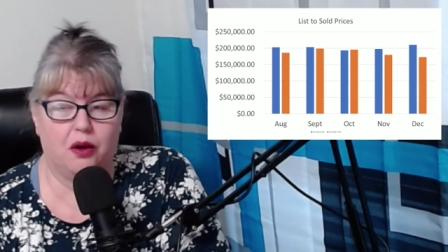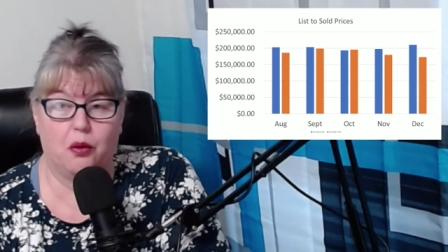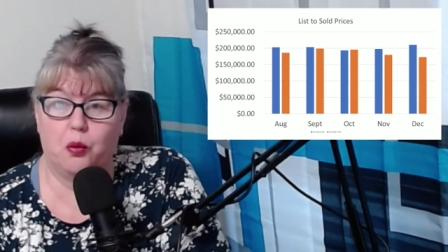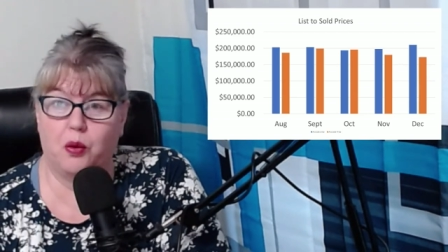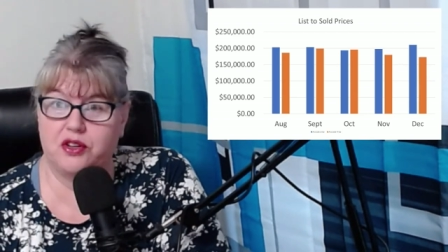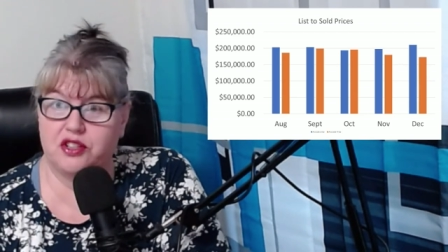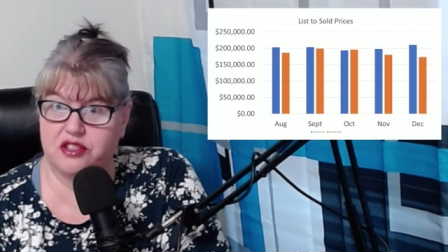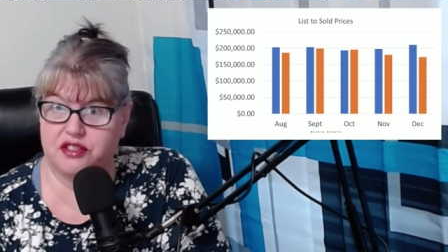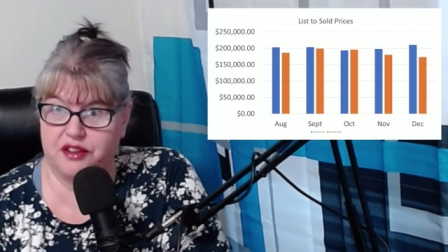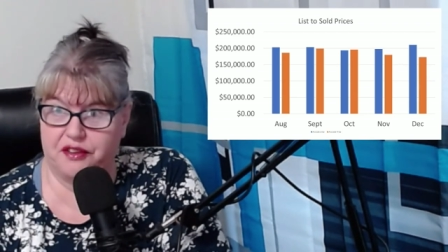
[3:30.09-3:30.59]

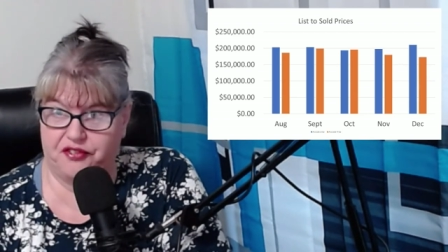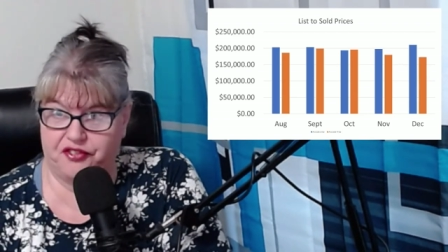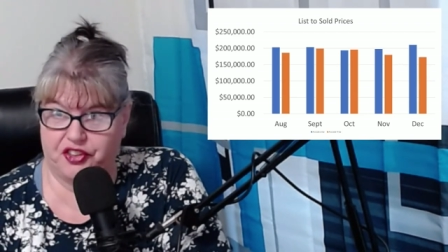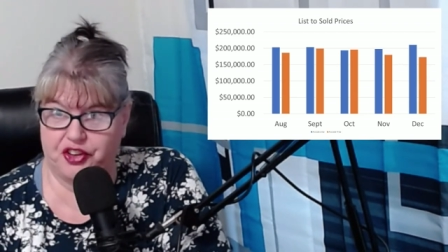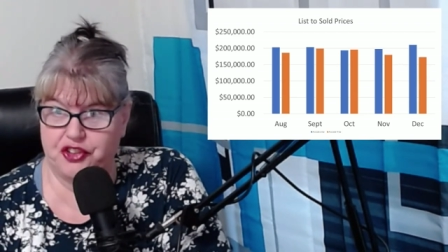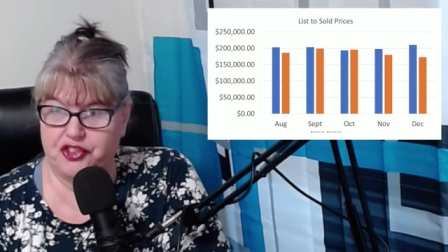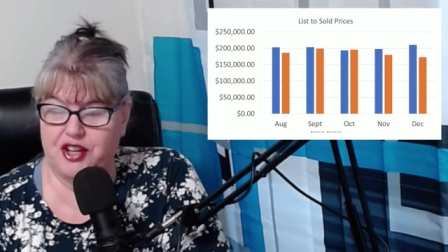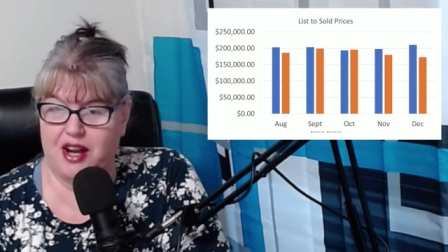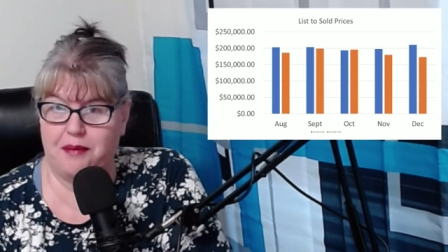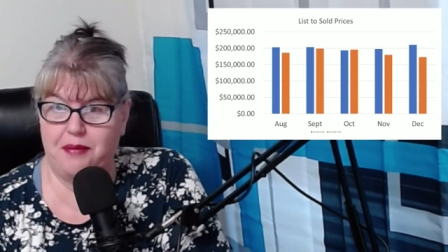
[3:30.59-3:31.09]
which is the
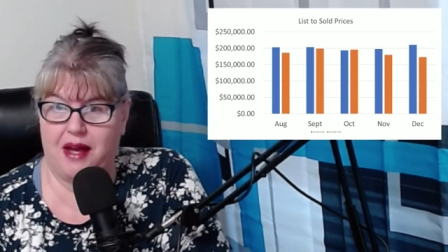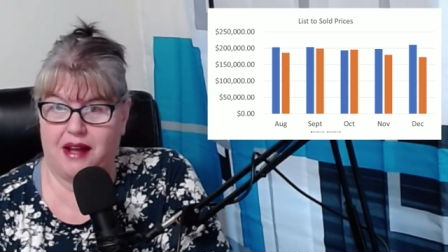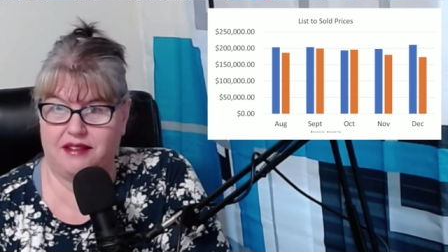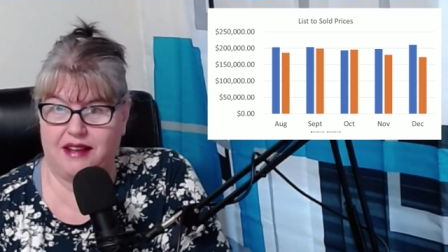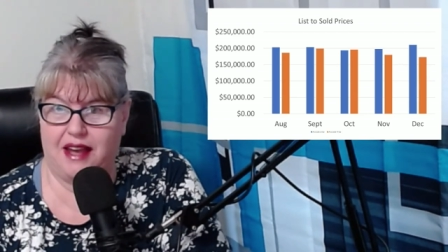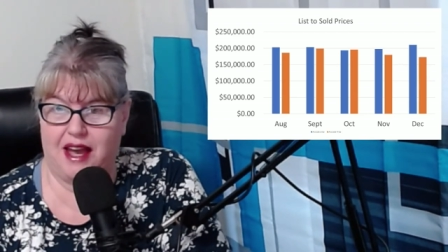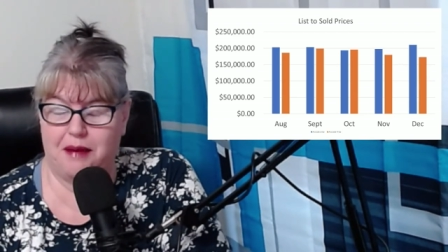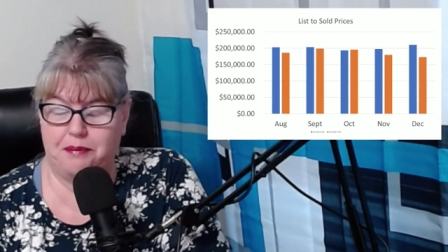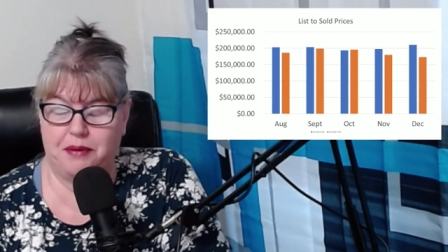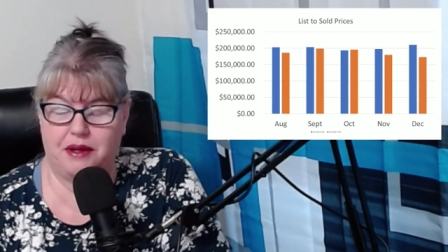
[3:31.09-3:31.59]
first time that's
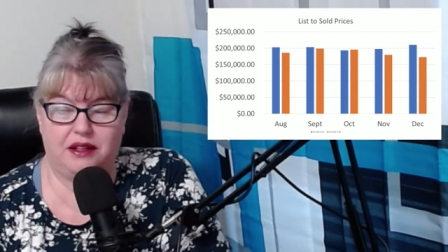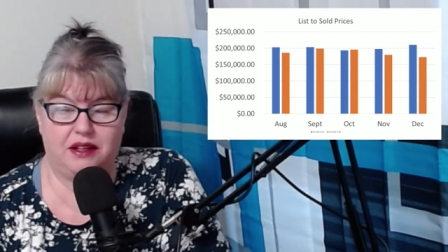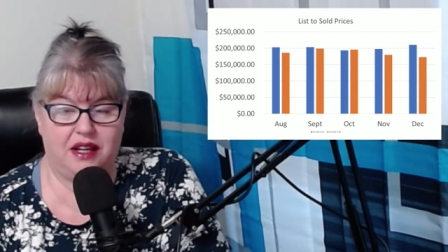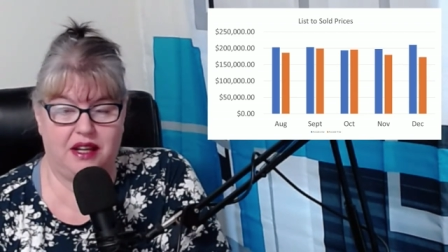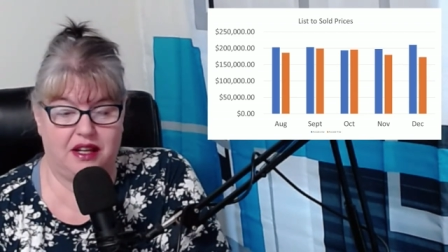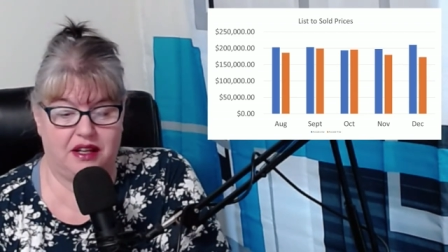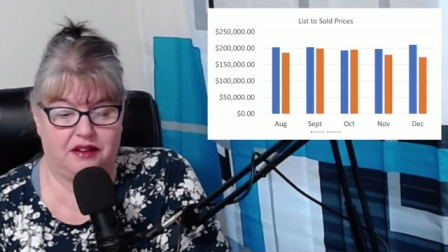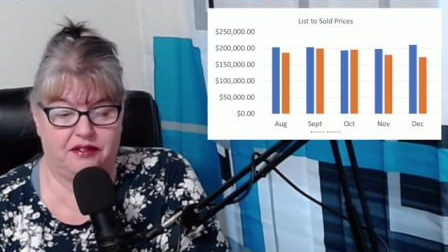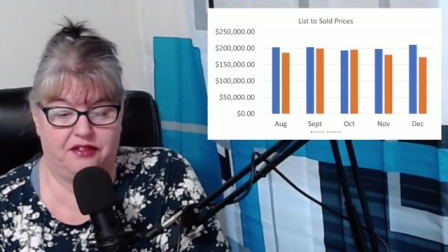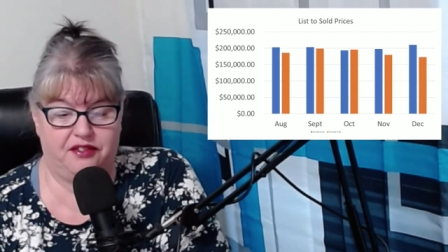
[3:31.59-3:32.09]
happened
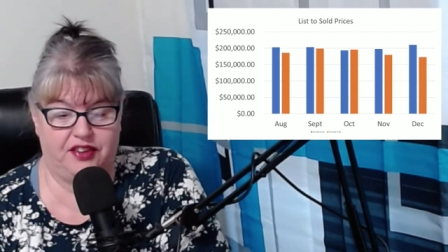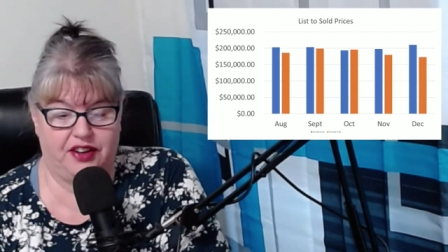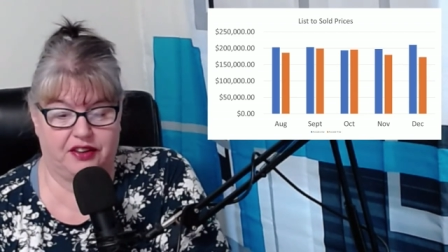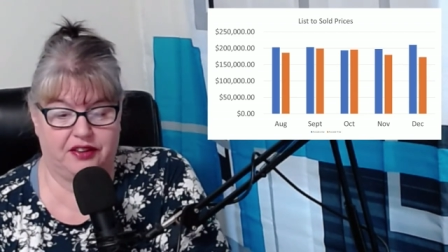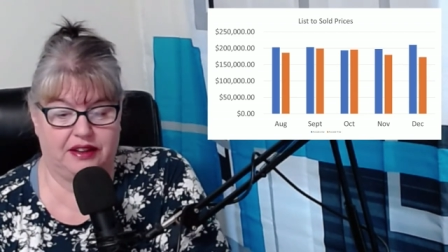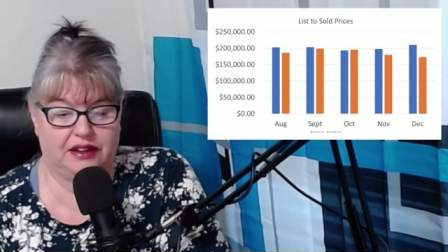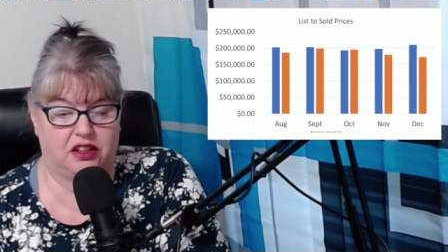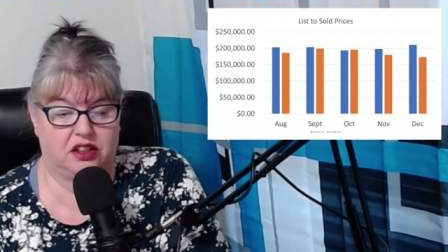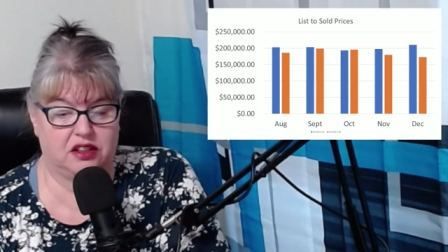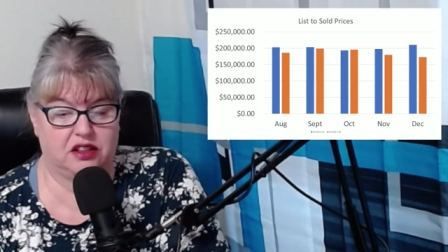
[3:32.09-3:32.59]
in a
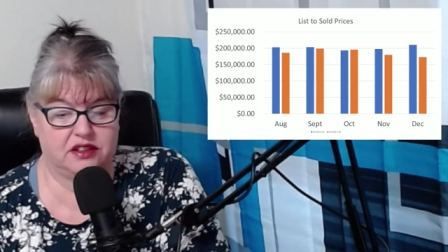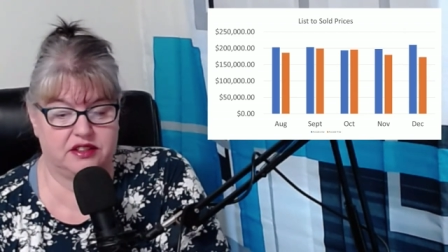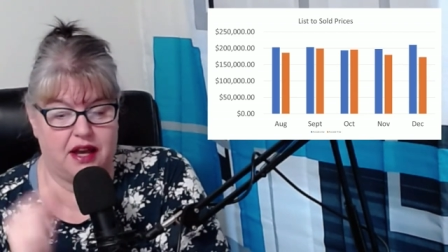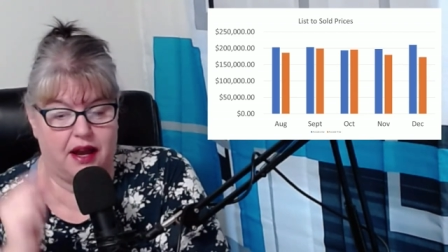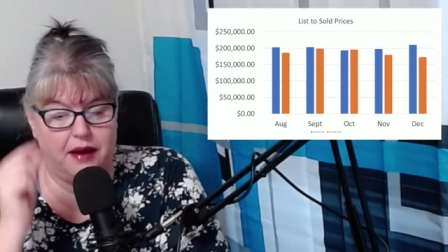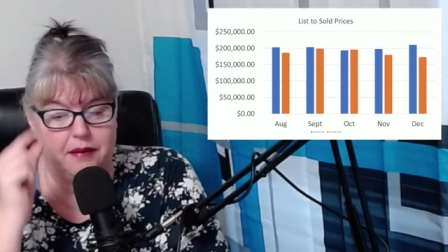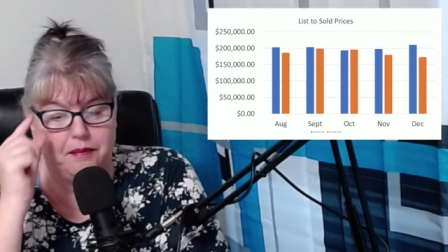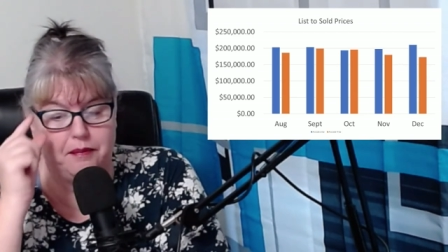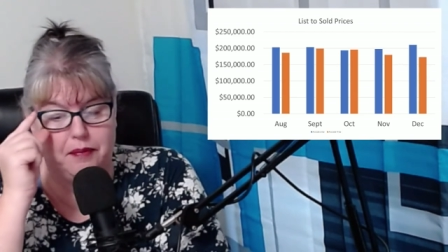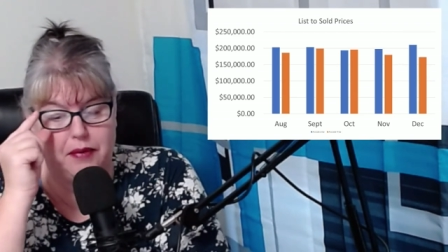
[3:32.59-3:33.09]
very long
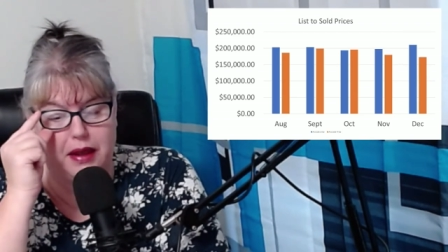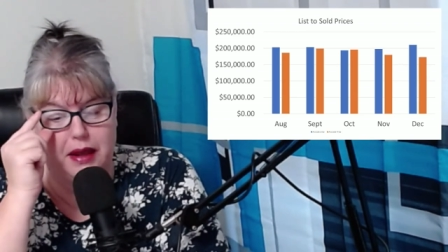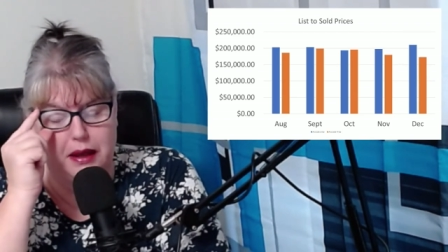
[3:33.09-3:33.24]
time.